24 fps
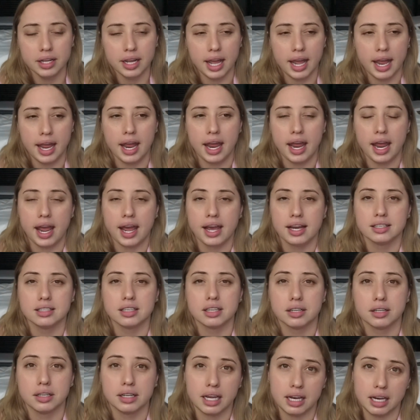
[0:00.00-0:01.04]
and
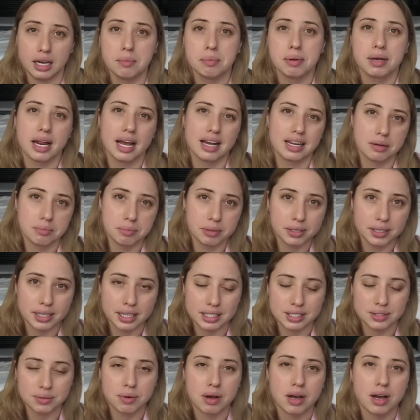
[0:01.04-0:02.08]
getting banana milk
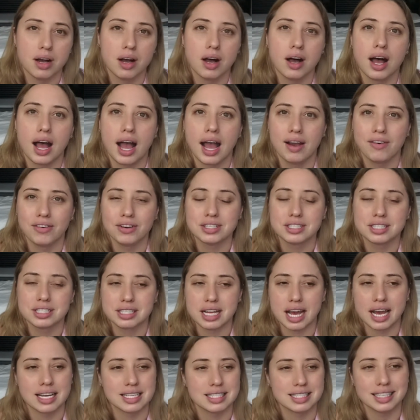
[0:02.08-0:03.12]
as well, I was
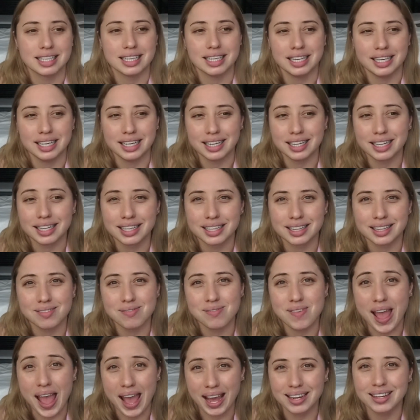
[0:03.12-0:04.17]
asking the
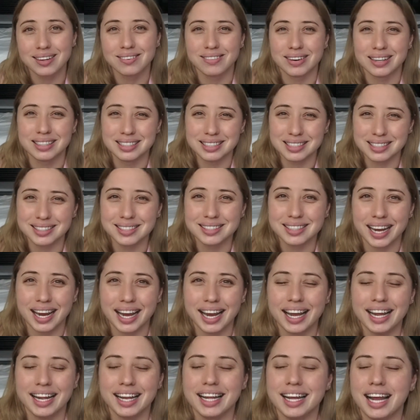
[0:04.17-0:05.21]
man, the register
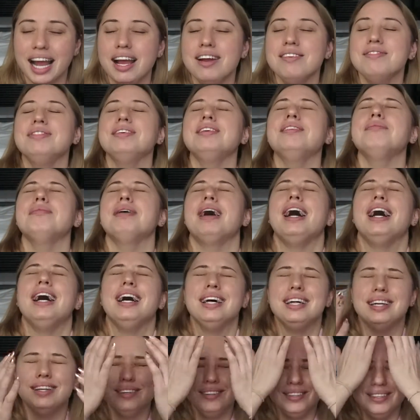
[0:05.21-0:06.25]
guy, like I felt
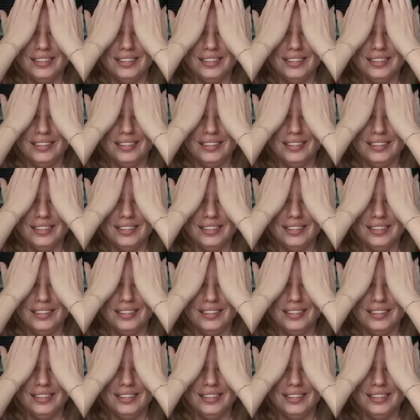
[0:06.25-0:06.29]
bad,